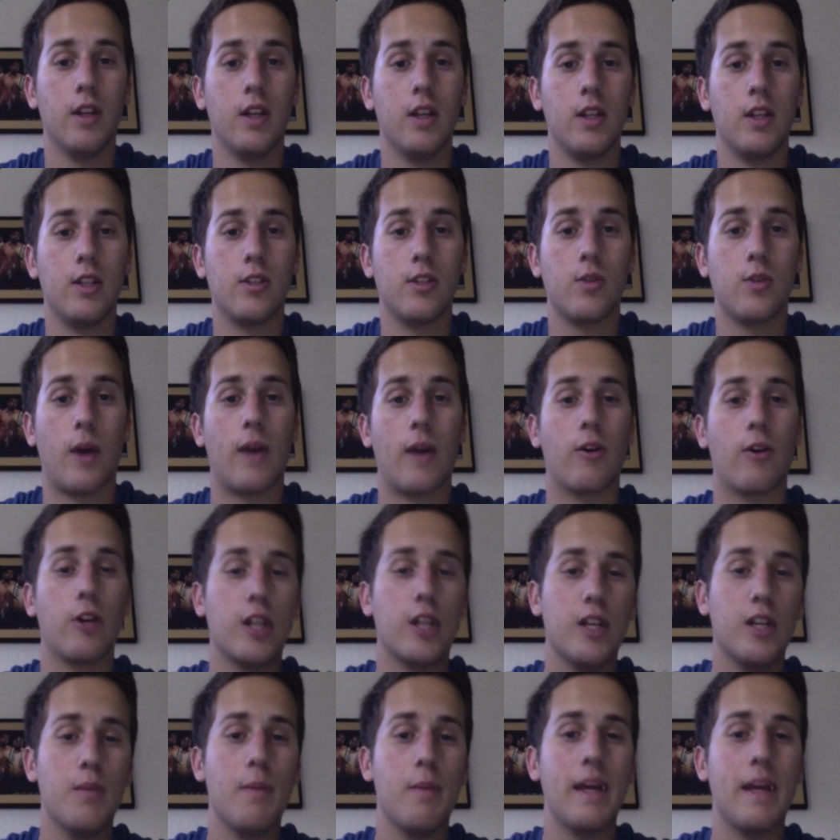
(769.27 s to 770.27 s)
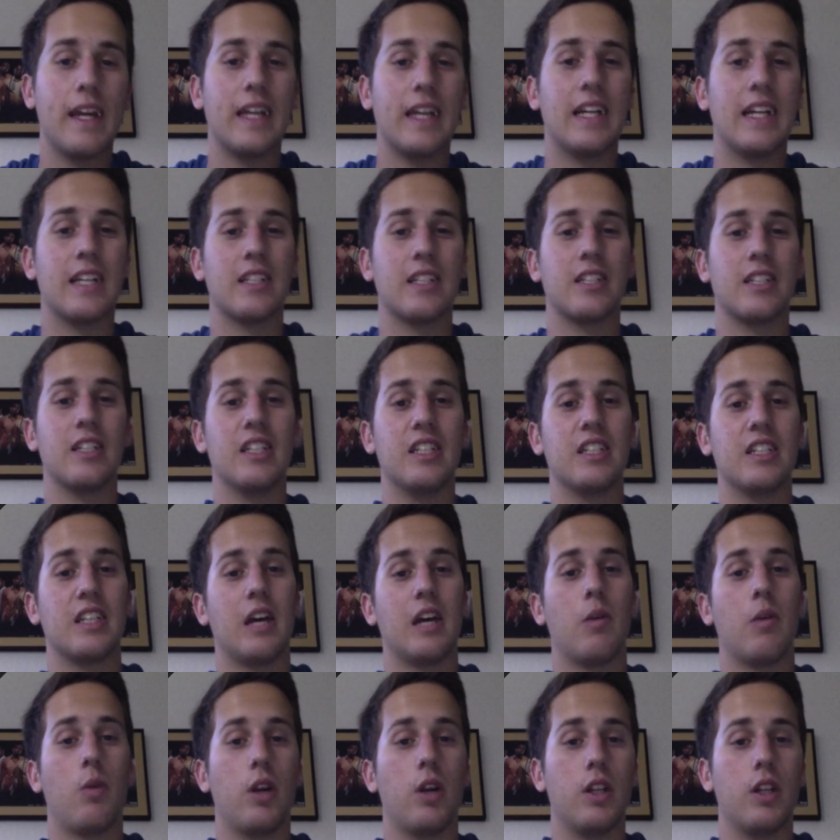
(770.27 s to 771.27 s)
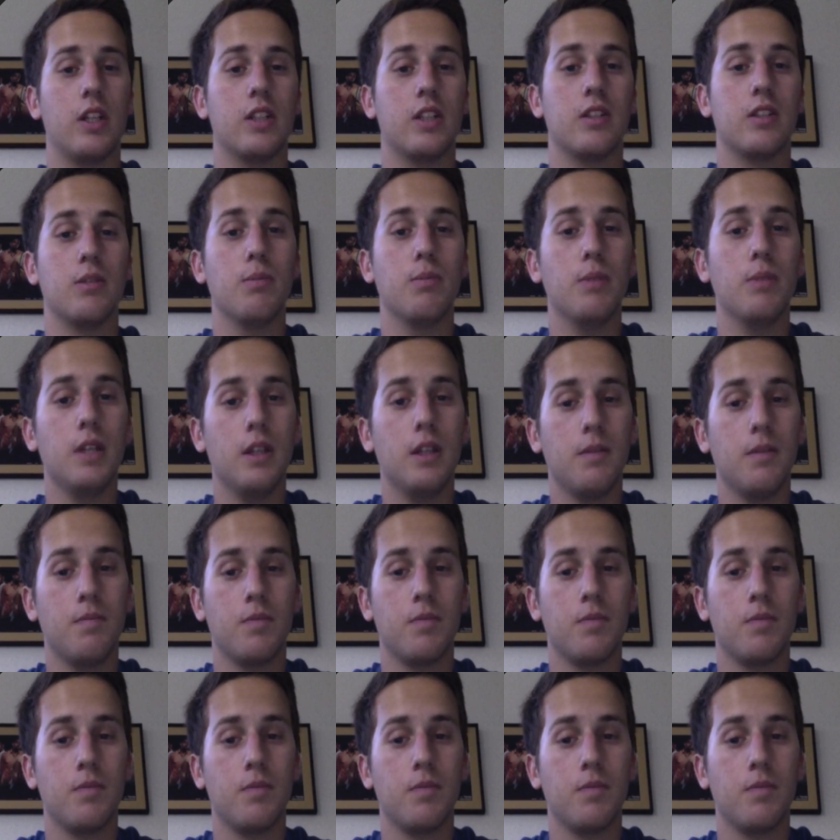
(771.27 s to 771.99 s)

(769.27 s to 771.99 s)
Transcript: So I couldn't make it as good as I wanted it to be.